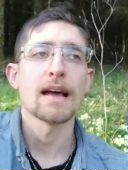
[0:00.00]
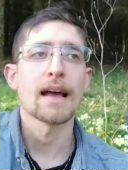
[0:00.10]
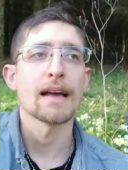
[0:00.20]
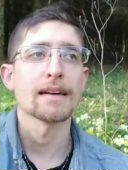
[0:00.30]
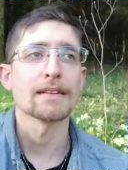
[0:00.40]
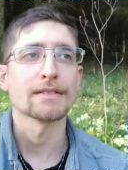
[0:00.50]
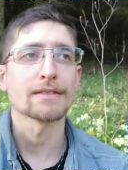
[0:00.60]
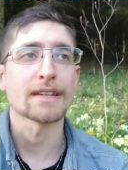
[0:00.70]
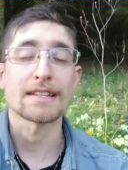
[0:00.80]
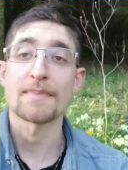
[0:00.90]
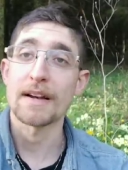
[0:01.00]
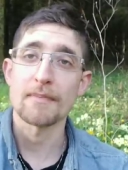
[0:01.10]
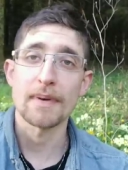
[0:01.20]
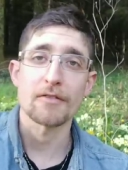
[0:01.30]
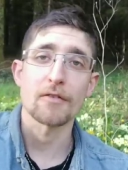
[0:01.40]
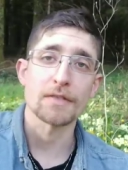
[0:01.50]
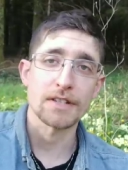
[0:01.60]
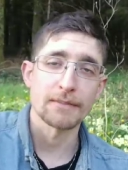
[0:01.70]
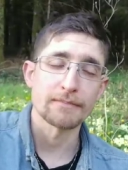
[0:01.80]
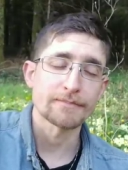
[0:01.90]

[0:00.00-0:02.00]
and gets better and better over time